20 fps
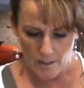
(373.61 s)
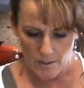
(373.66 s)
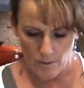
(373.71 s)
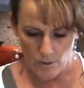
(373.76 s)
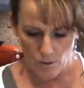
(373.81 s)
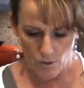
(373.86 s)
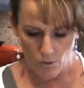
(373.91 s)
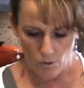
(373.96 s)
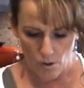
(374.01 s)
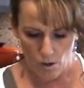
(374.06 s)

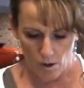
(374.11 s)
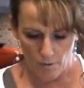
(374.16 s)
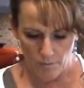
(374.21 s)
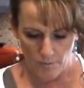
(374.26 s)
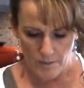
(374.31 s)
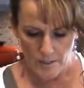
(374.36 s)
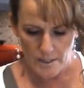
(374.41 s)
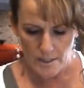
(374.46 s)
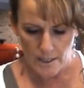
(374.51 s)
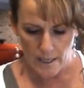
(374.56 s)
you're on
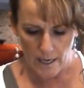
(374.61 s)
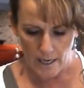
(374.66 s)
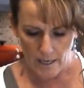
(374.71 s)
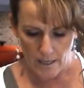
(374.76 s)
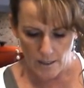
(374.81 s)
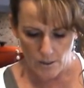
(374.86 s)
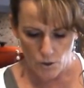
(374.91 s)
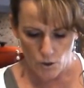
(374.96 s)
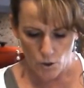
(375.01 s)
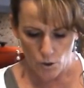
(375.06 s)
this
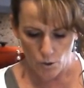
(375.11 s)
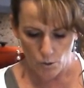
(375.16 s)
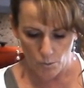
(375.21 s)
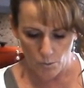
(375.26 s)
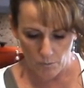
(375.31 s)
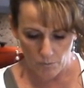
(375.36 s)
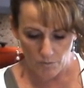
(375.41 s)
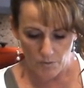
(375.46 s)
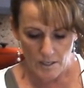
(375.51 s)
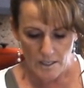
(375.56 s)

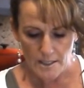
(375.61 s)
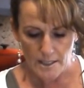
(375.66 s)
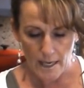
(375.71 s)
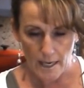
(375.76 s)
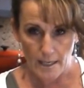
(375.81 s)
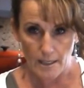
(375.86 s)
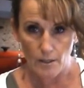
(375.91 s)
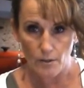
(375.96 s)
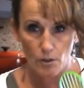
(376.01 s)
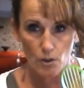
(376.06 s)

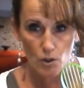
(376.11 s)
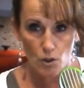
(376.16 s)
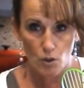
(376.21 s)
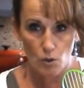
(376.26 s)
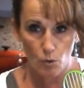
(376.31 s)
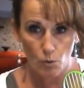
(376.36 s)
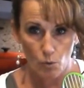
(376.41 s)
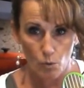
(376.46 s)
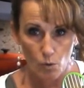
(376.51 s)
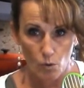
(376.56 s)
end of the
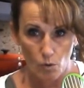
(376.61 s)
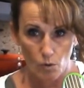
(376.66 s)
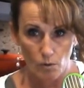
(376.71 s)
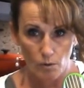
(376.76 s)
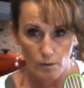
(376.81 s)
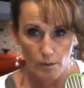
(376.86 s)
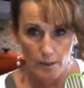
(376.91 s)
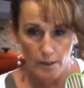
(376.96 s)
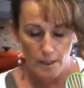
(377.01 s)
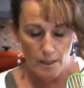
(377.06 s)
tool
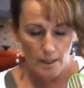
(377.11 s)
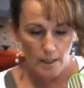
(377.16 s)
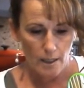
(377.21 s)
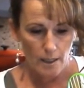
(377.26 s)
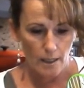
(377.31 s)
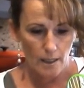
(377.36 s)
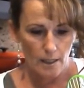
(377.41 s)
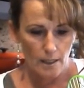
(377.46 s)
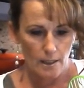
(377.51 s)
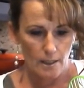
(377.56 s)

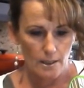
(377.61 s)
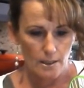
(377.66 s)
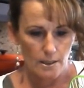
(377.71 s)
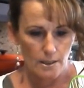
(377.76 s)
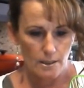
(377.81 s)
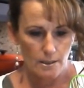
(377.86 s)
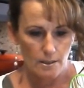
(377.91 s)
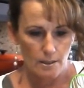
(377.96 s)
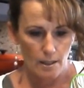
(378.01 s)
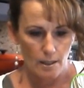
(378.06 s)

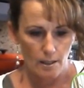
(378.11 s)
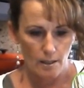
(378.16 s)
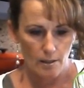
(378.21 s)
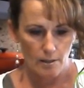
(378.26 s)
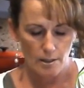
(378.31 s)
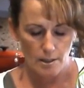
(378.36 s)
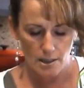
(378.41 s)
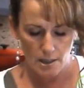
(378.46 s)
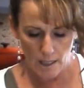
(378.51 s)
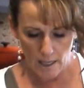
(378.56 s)
is
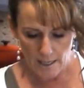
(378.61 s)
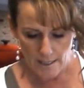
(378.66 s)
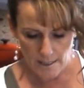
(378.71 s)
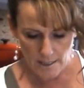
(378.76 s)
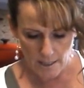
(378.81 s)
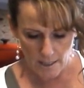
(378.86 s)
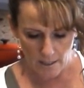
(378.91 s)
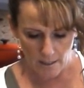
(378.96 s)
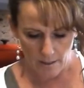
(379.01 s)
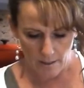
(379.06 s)
the
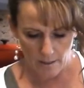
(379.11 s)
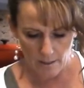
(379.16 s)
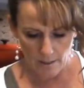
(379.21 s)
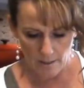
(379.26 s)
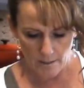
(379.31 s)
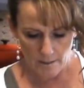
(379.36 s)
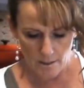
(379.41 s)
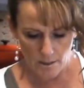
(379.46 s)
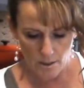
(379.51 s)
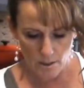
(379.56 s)
slicing.
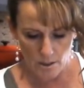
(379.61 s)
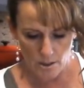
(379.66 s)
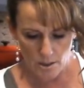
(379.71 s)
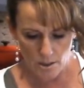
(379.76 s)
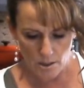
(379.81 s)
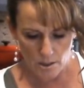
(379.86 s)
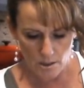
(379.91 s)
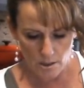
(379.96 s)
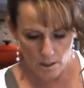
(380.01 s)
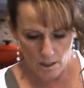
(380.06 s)
And so you
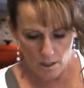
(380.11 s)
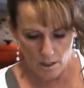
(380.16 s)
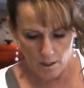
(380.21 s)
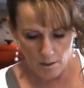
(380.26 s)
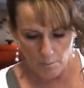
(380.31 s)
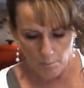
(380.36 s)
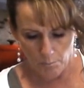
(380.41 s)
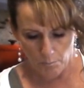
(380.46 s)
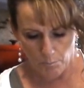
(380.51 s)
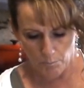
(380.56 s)
just
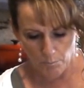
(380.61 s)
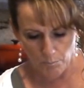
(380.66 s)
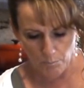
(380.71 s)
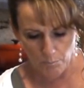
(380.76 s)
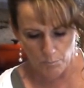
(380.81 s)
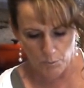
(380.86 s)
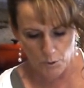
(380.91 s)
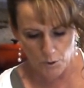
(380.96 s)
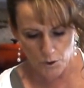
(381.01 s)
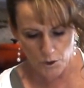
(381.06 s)

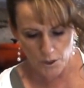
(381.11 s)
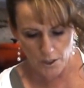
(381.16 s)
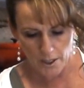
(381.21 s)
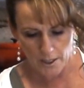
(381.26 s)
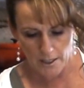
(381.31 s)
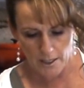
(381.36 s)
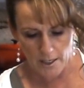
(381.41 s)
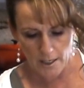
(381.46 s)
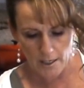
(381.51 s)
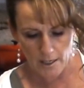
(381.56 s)
push
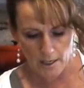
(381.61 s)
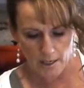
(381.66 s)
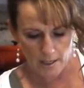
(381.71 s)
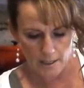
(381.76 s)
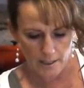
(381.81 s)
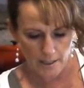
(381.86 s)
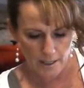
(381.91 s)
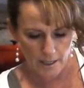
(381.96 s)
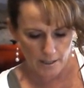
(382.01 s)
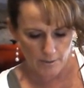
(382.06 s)
that in, and
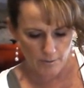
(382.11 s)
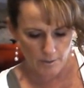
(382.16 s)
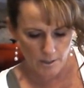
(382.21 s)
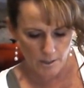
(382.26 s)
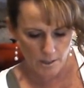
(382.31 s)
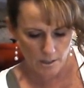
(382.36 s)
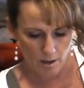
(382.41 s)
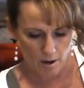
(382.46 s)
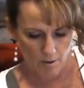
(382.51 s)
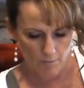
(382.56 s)
again,
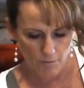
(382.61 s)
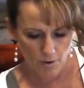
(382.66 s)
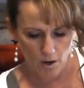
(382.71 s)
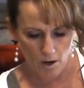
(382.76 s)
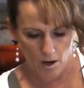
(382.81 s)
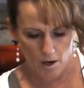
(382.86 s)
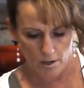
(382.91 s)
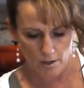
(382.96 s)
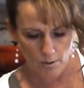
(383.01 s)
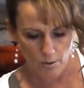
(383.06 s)
this
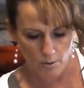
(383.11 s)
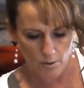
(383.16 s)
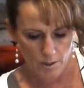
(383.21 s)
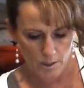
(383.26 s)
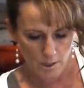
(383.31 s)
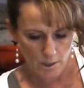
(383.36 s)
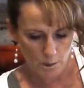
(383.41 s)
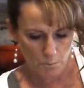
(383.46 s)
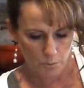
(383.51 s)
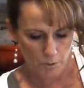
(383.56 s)
avocado
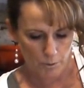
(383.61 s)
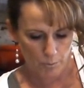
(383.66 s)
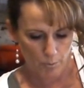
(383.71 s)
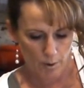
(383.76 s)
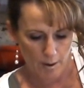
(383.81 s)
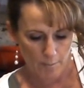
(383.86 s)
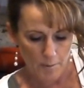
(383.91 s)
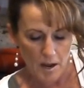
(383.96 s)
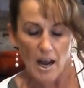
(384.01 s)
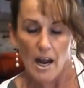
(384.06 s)
is pretty
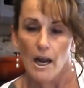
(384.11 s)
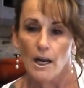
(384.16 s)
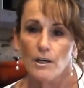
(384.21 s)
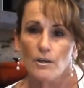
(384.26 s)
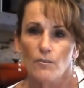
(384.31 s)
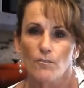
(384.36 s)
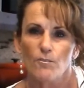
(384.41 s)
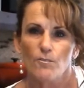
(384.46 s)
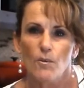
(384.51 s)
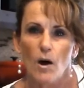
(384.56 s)
ripe. And
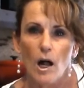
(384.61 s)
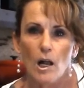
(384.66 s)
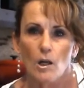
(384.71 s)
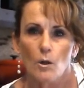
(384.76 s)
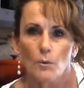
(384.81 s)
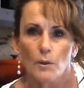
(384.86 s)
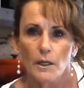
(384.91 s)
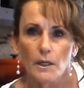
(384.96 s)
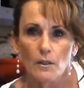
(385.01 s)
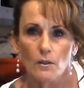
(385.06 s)
you're
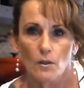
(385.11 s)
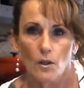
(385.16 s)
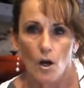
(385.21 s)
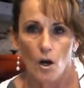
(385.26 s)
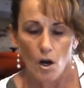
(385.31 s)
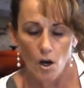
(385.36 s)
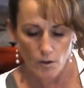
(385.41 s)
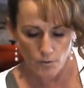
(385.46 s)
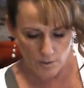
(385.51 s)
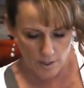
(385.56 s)
following
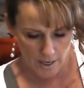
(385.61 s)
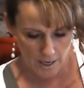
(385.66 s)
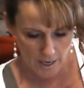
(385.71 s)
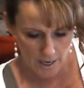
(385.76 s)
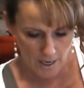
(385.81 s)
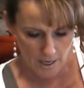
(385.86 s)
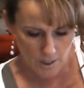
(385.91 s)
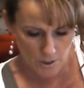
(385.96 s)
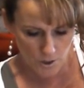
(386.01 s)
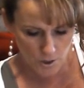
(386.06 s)
along the
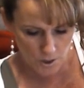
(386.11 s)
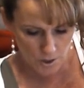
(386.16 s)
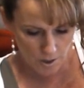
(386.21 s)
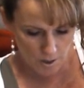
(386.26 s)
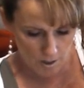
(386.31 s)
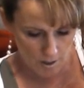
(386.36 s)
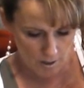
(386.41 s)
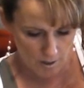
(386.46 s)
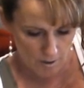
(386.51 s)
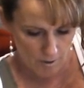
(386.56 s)
edge
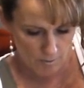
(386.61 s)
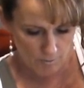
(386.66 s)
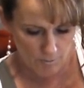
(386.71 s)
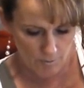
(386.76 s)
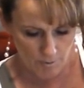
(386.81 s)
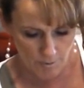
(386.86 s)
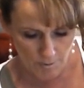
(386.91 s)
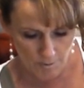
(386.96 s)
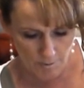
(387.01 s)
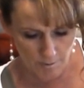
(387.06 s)
of